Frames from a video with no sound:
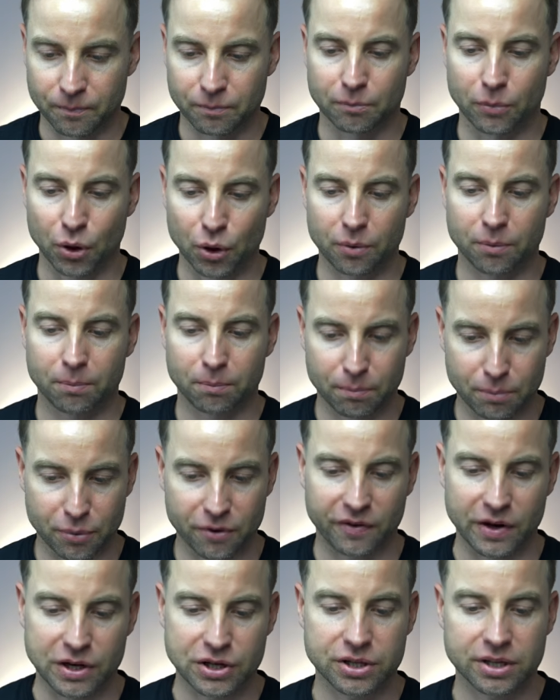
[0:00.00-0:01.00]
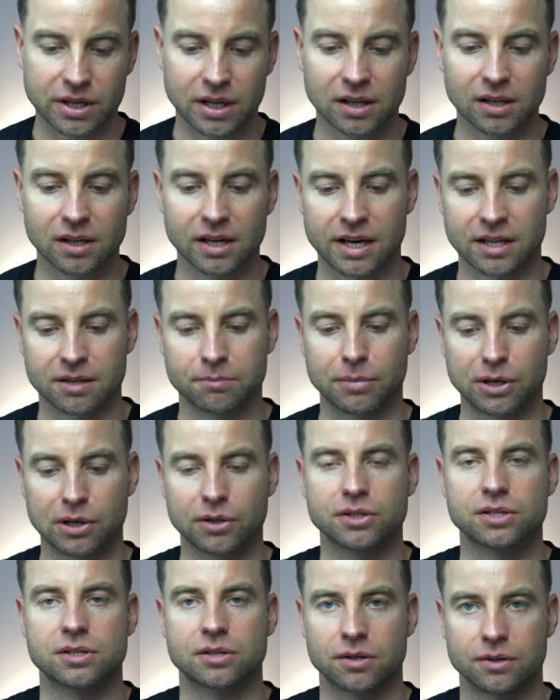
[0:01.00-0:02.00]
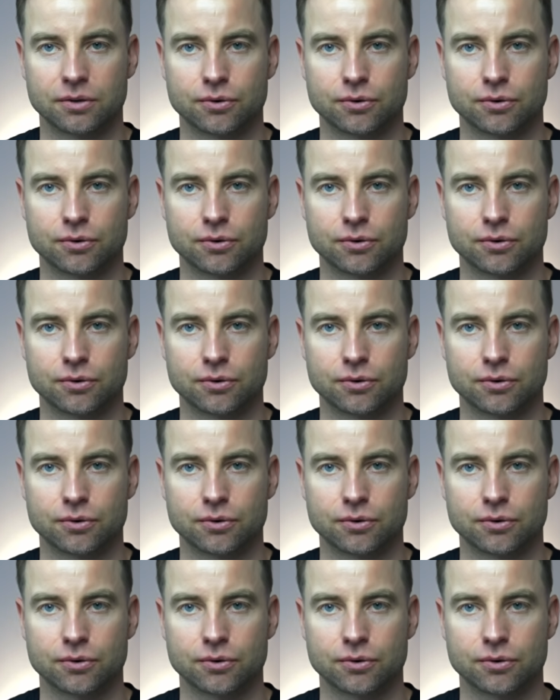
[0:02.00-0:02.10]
more professional and builds